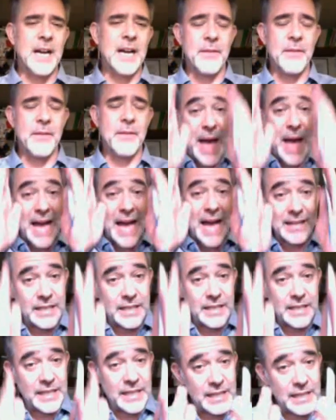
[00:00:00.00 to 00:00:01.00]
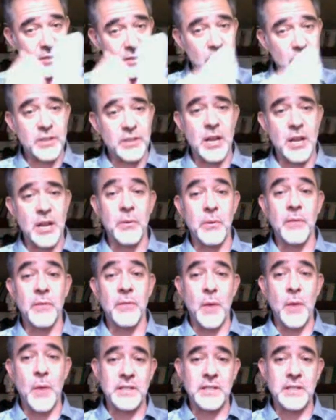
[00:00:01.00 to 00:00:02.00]
There's back of the knee, so there's a number of
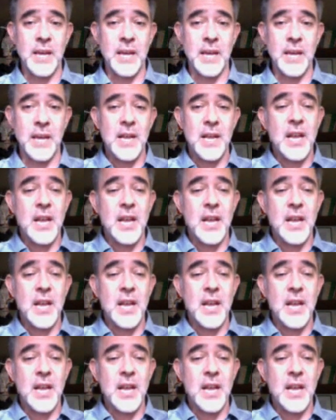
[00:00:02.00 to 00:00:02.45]
ways to tape.